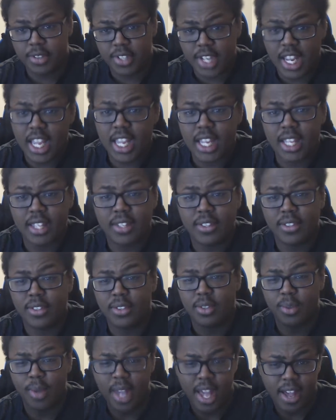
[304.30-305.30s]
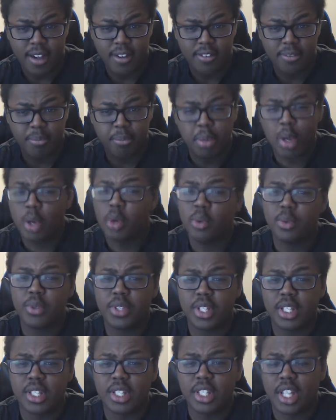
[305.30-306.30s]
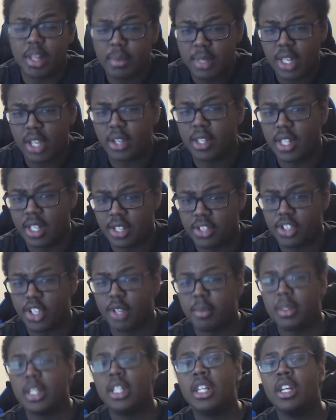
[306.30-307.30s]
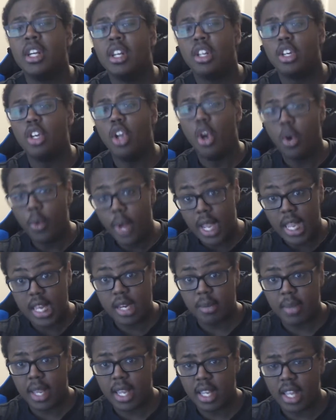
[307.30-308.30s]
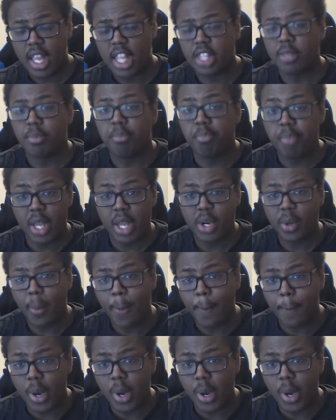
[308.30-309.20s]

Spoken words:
stands, you have poses. Let me tell you, ladies and gentlemen, no anime has better